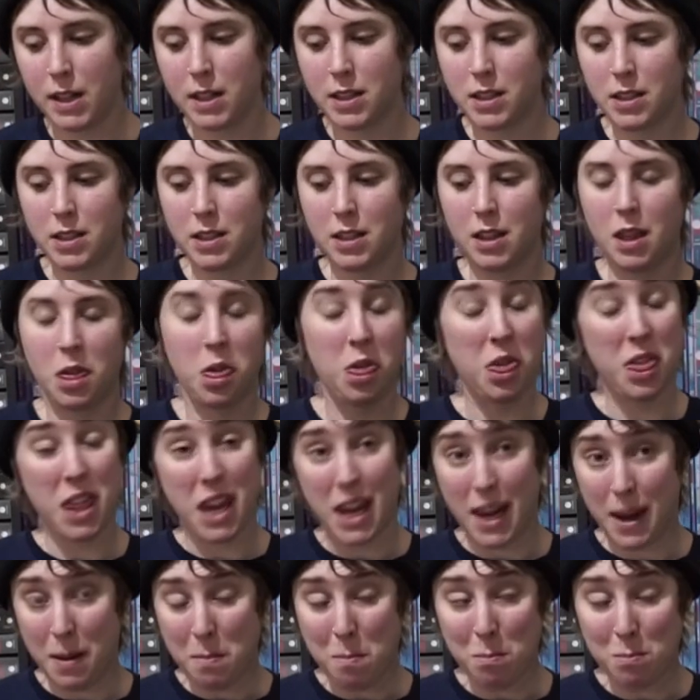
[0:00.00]
plus
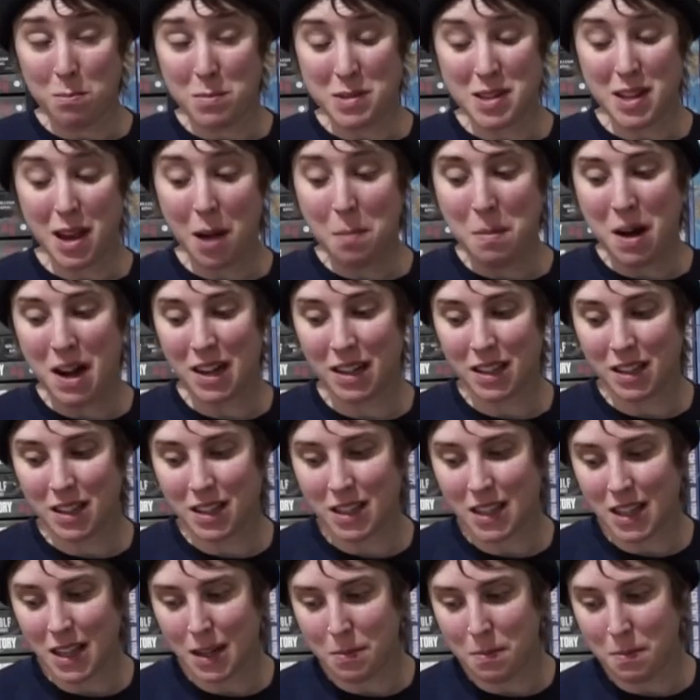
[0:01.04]
themes
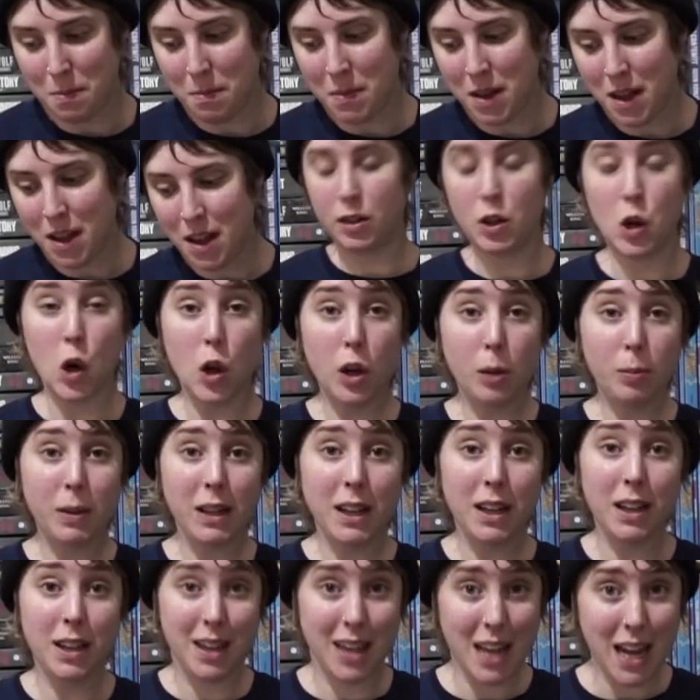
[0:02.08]
amongst them.
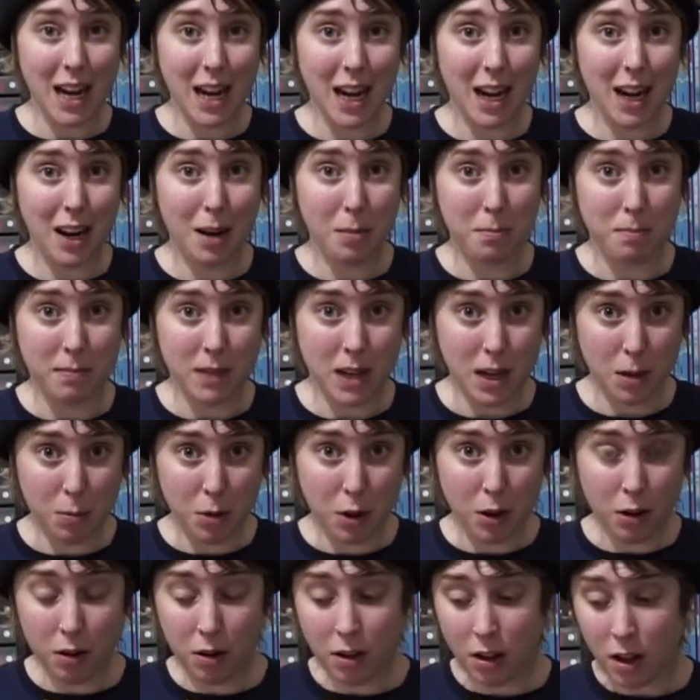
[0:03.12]
Notably, Gede
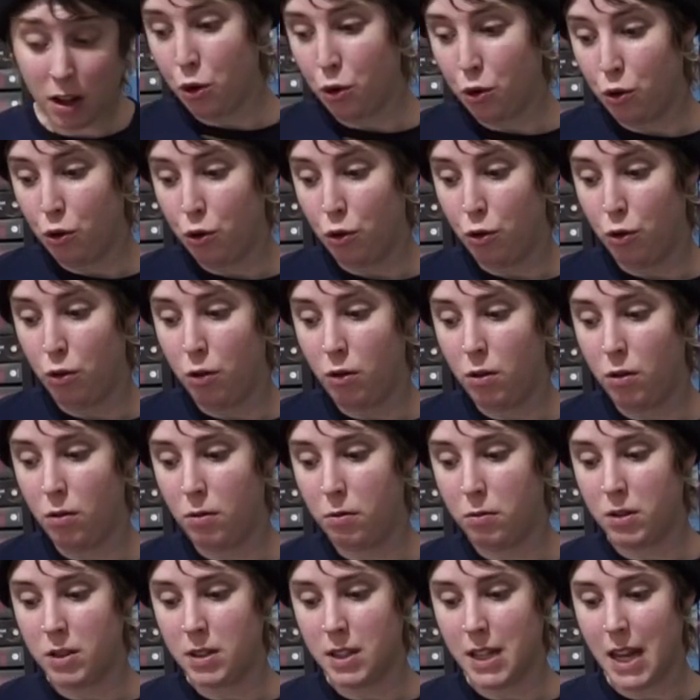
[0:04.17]
Nebo, who
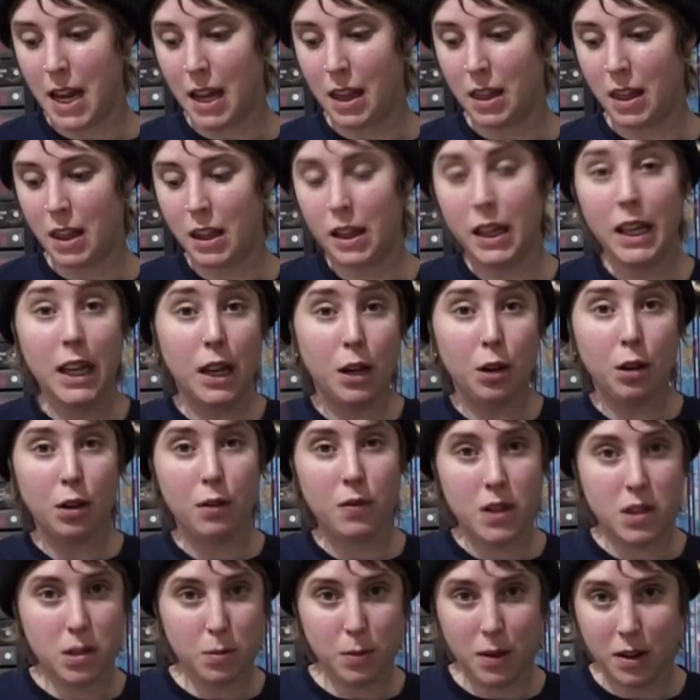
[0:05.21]
was like the leader of
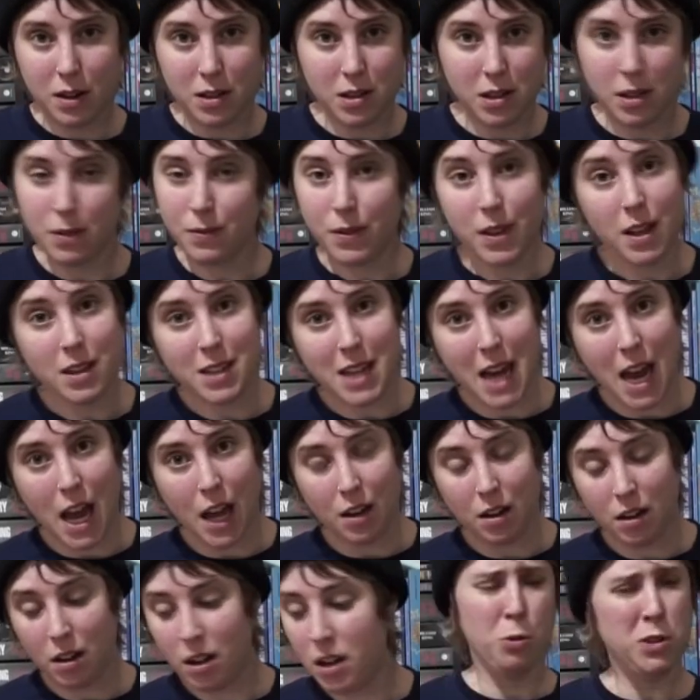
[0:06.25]
the spirits of the
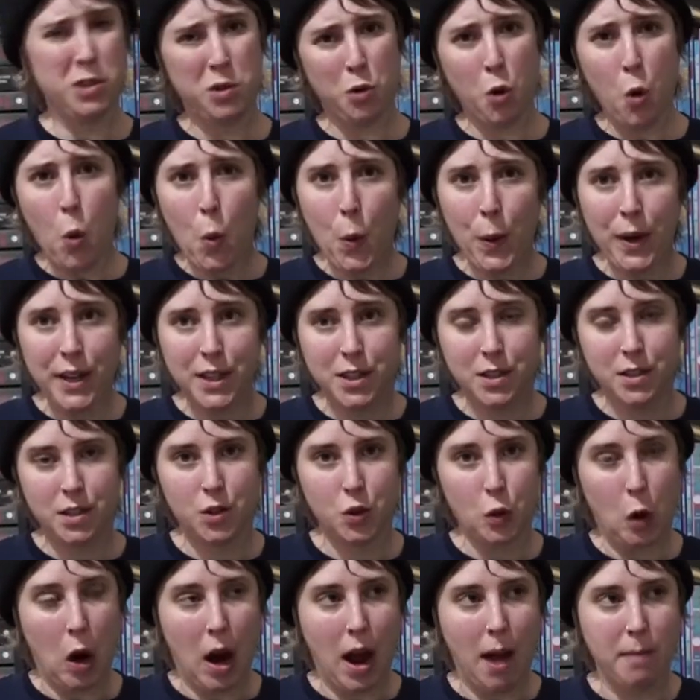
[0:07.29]
dead, was always
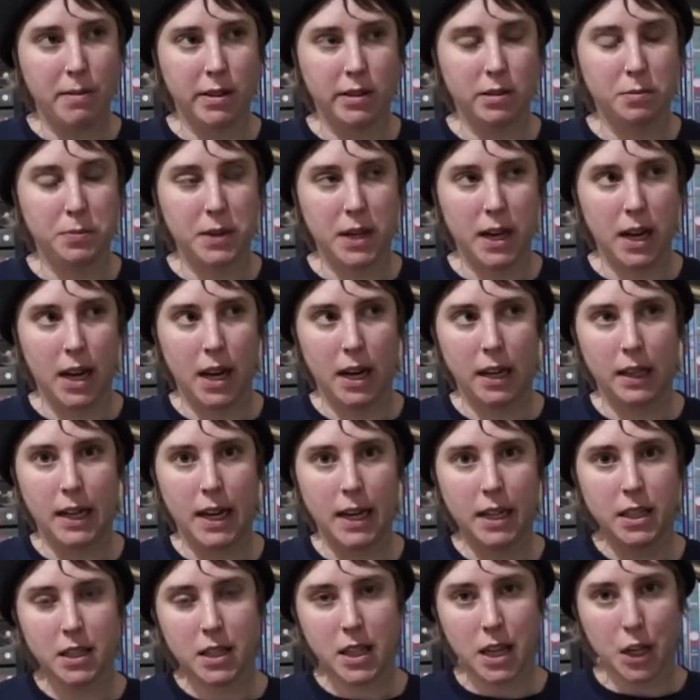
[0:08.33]
described as being
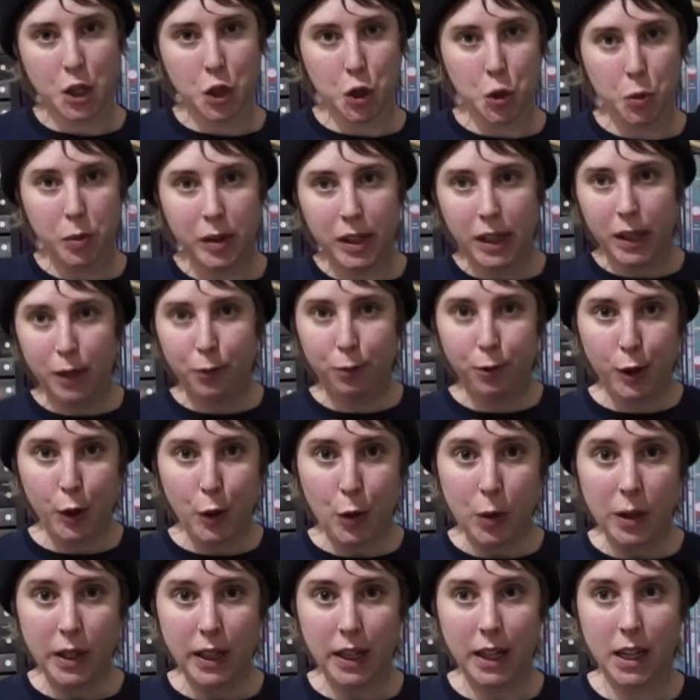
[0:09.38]
like sexually
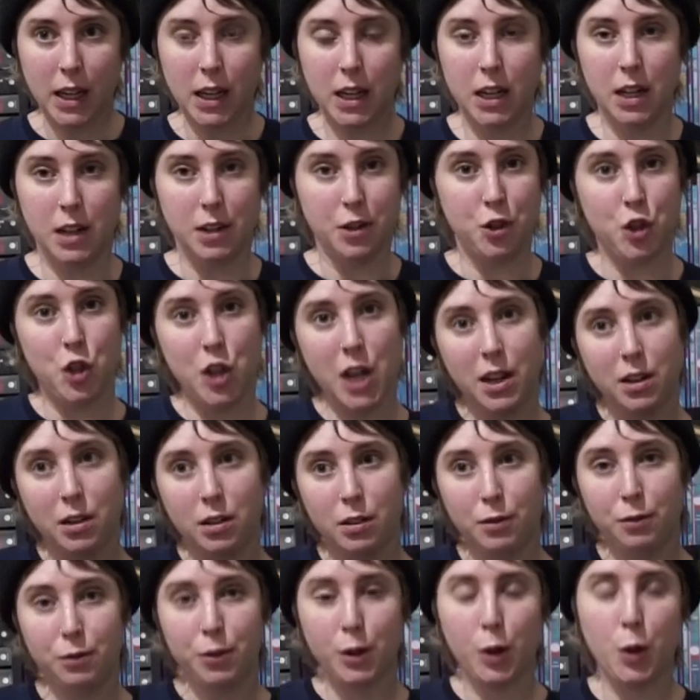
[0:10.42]
fluid and
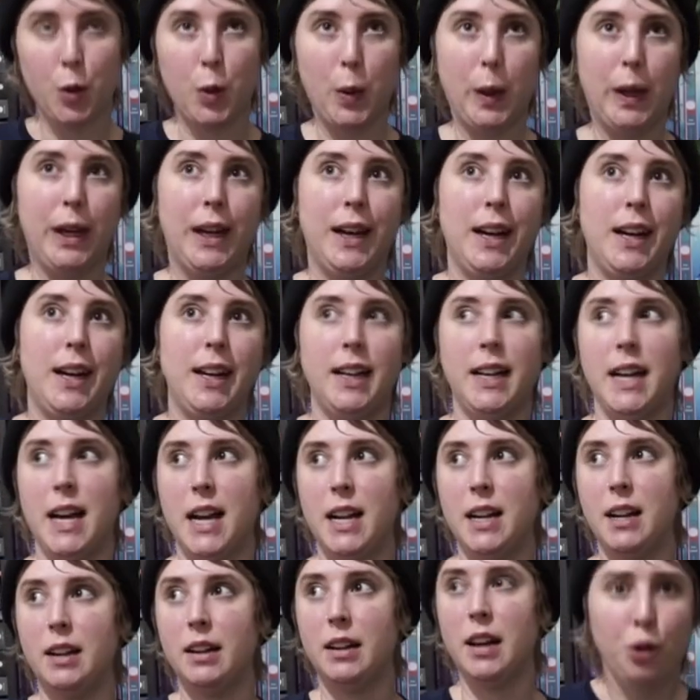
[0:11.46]
gender fluid
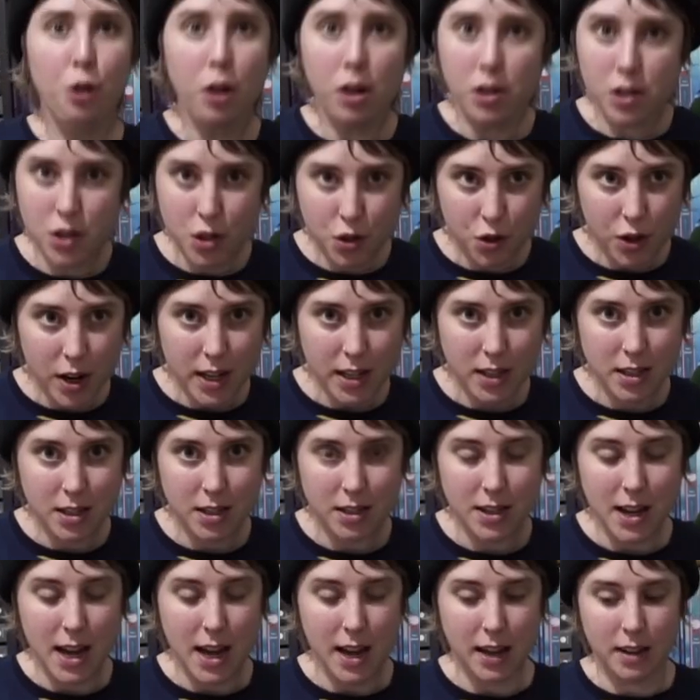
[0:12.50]
and
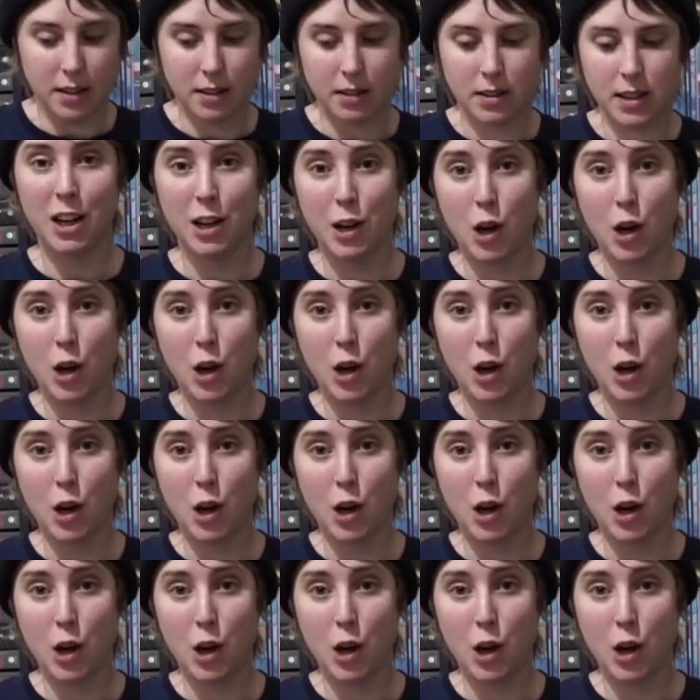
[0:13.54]
cross-dressed, and